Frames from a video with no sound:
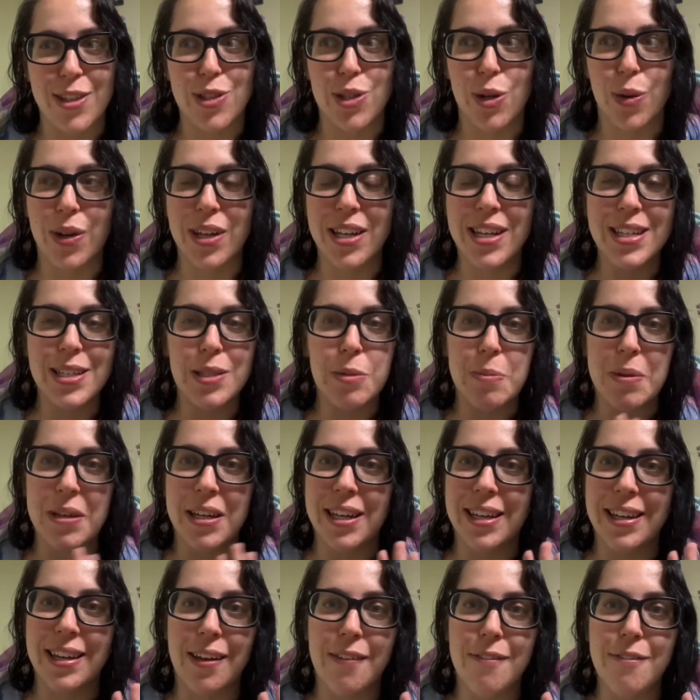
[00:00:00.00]
So it has
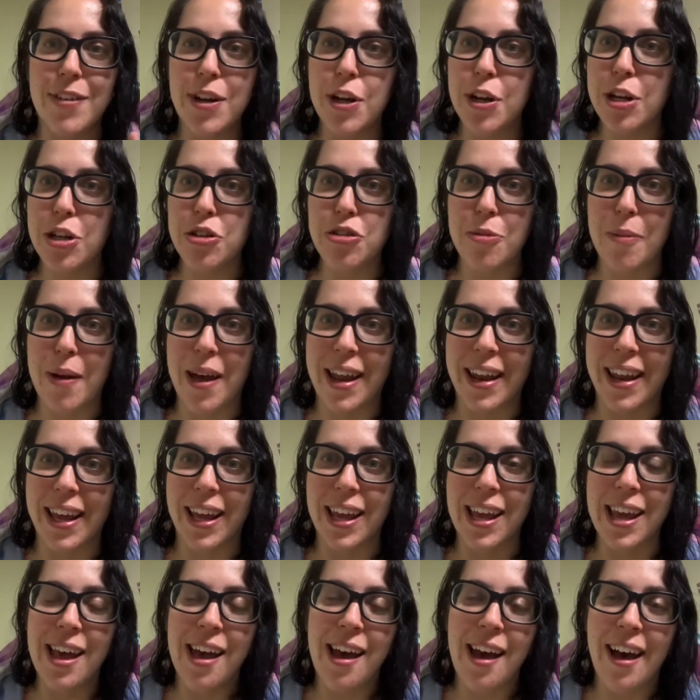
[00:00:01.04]
been very dramatic,
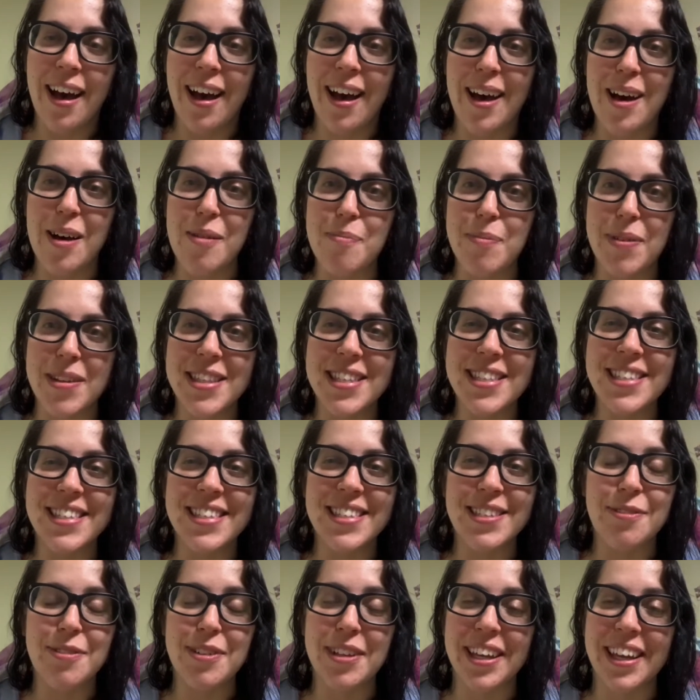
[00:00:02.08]
but this is
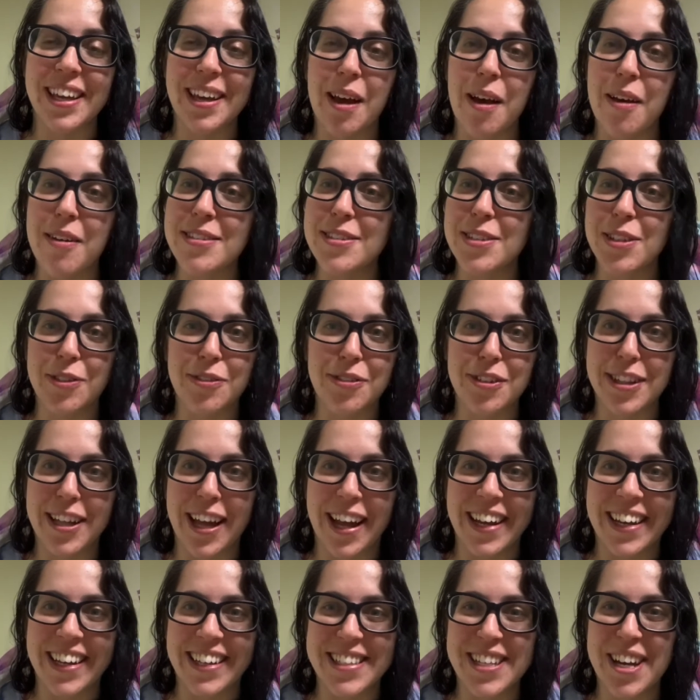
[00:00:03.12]
a really silver
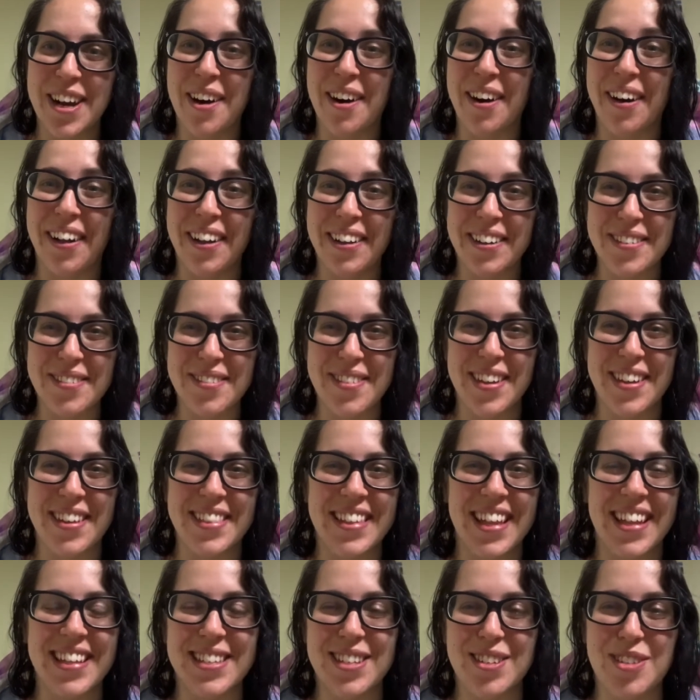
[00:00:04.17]
lining to all of
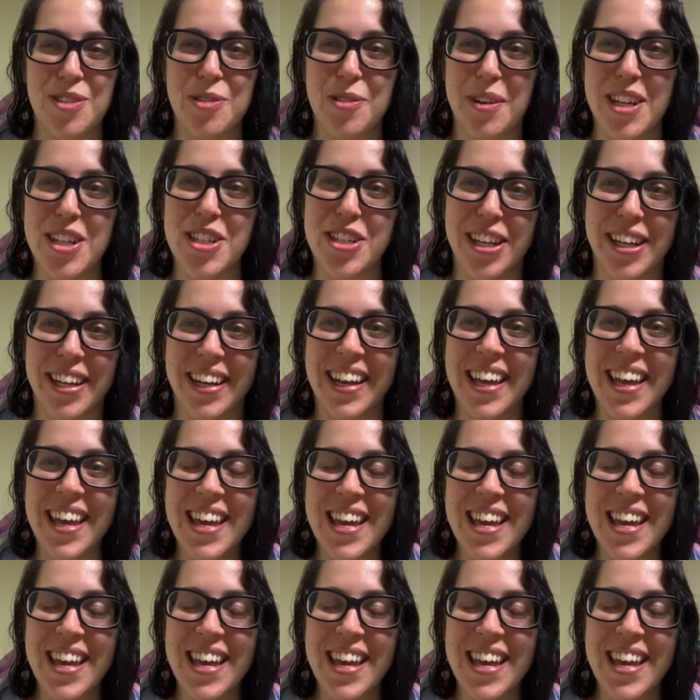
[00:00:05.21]
that situation.